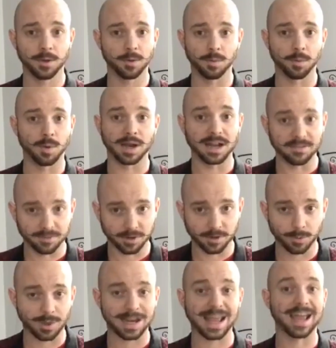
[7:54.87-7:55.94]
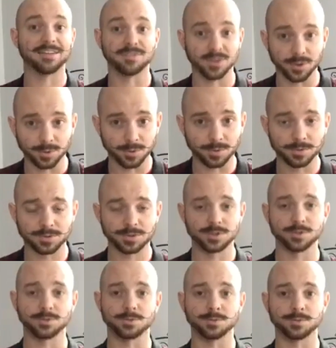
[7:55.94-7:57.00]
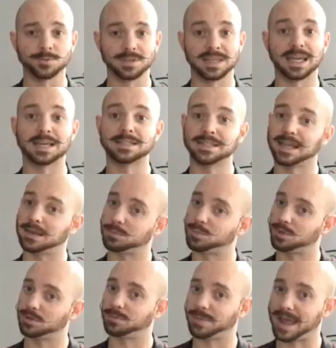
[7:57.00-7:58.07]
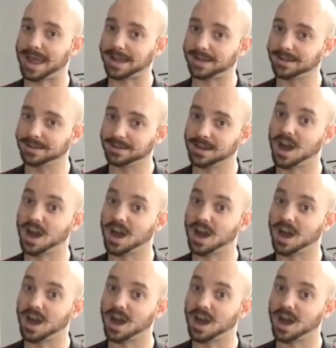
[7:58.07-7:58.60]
whatever, what have you, to get and put back